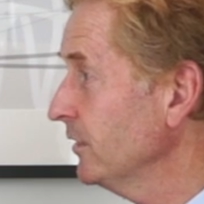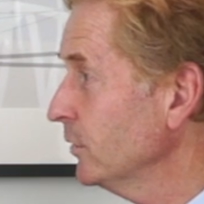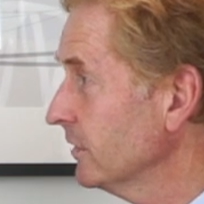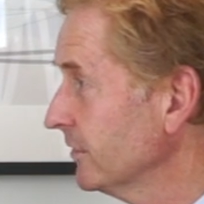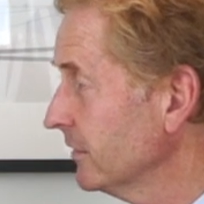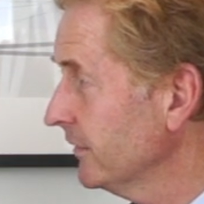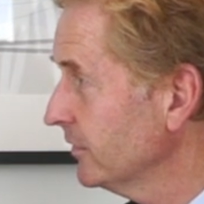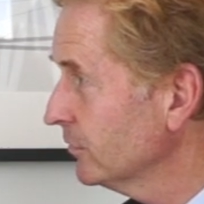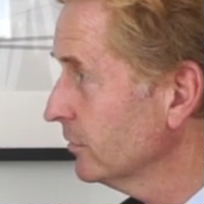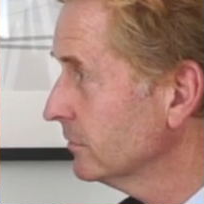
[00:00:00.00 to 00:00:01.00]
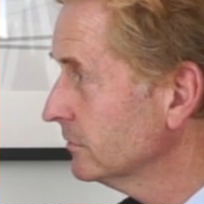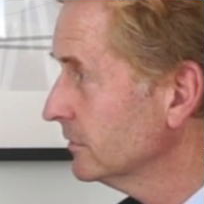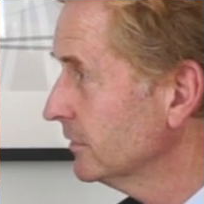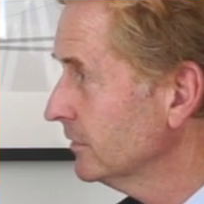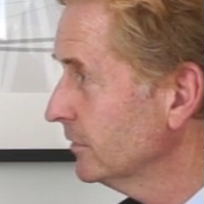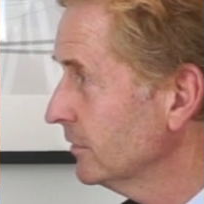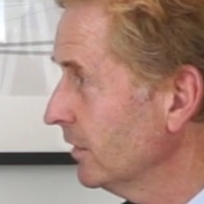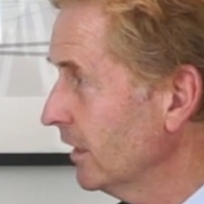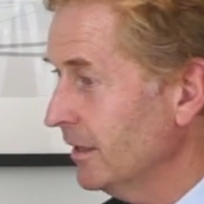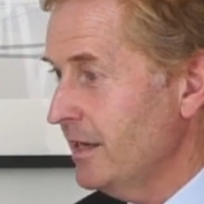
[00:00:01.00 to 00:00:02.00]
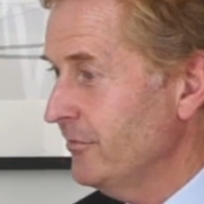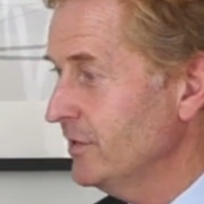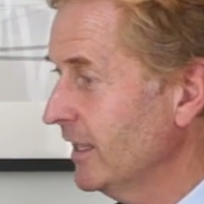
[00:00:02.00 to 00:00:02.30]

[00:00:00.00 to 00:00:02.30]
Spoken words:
work for the vendor? Every